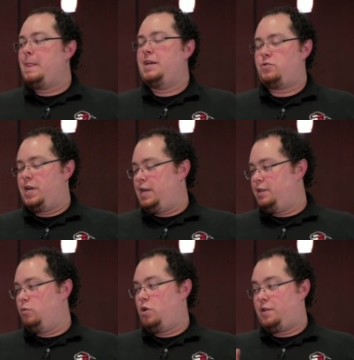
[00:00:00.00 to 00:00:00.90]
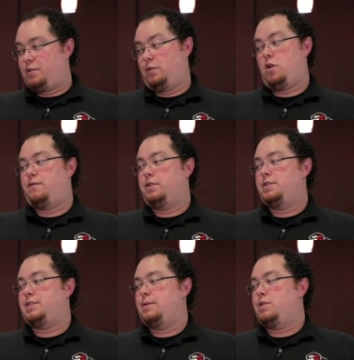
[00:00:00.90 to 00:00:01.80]
That's right. And then we're also offering
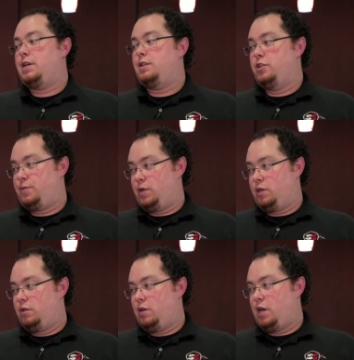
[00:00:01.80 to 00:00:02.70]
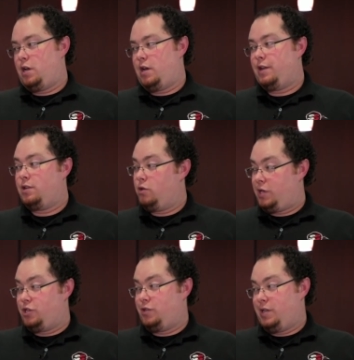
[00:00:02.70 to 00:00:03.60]
the same thing in Lynchburg uh, at the
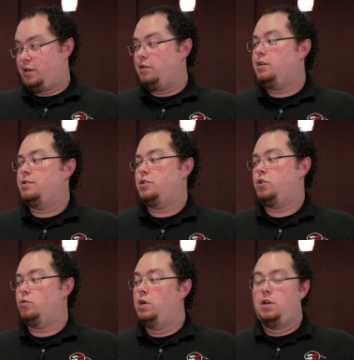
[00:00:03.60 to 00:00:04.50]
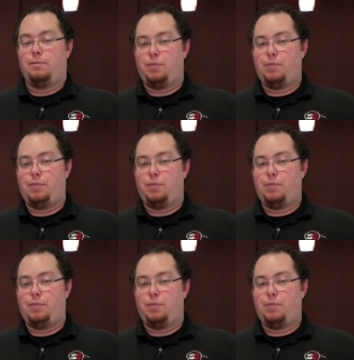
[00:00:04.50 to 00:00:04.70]
location there. And so cool.